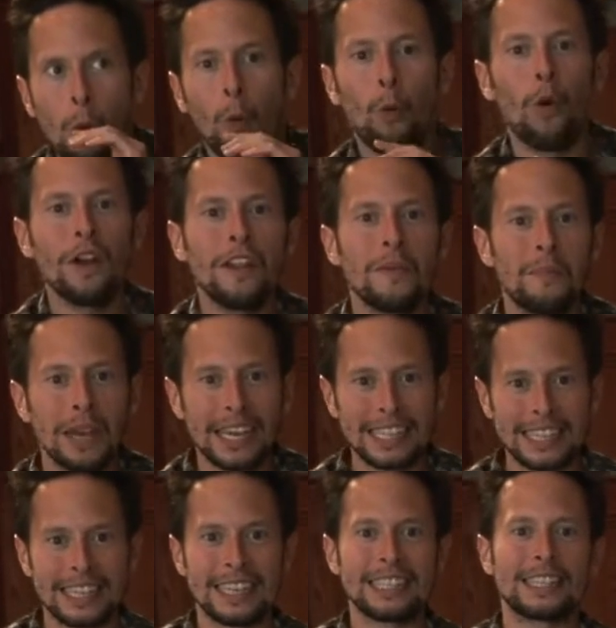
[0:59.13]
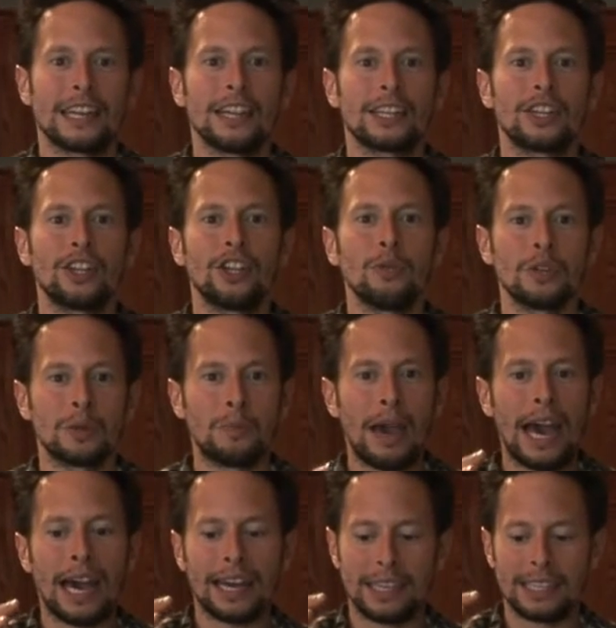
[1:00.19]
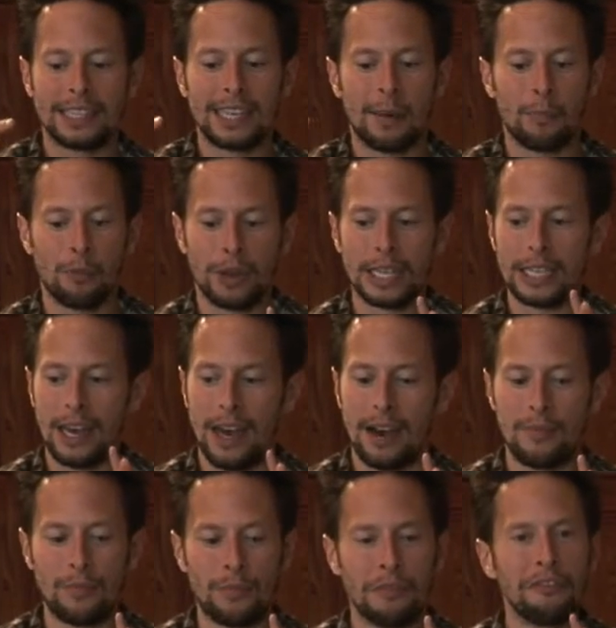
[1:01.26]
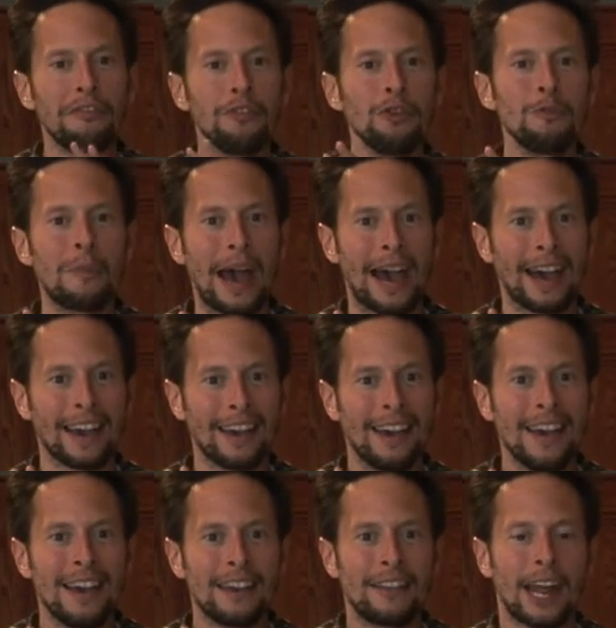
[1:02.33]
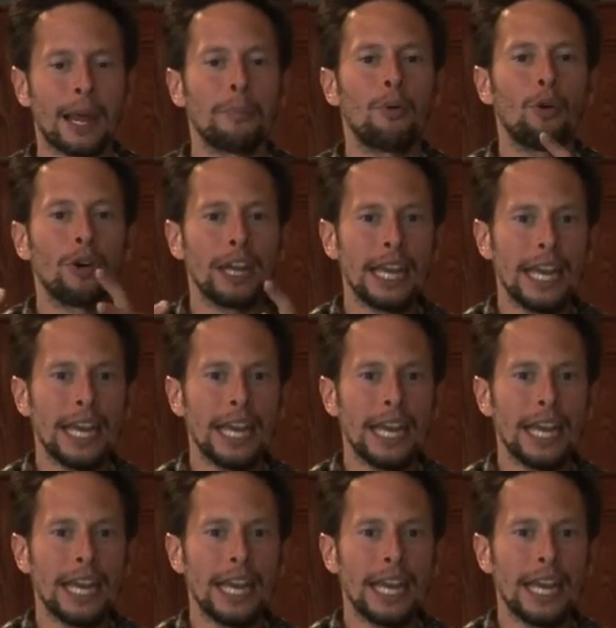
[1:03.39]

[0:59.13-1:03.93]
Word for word: one of the biggest things I like to do is pack a separate um, food bag that I put